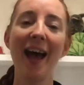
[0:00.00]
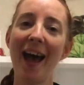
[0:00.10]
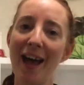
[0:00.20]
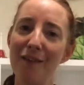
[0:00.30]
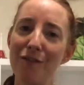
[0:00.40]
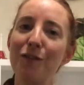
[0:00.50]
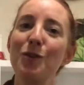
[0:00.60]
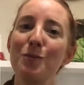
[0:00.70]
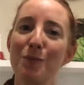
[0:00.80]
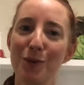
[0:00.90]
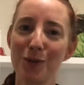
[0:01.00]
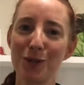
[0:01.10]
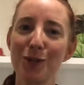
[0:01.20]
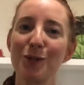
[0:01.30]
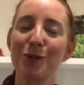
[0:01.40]
Have you
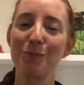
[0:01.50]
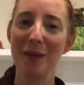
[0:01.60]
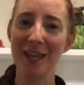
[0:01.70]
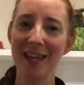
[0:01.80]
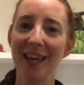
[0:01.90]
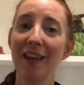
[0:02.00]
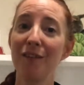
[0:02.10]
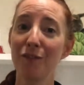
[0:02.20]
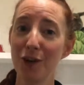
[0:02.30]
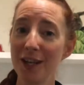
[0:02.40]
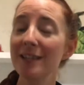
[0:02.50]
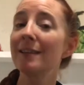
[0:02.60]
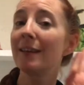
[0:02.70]
brought your speaking voice?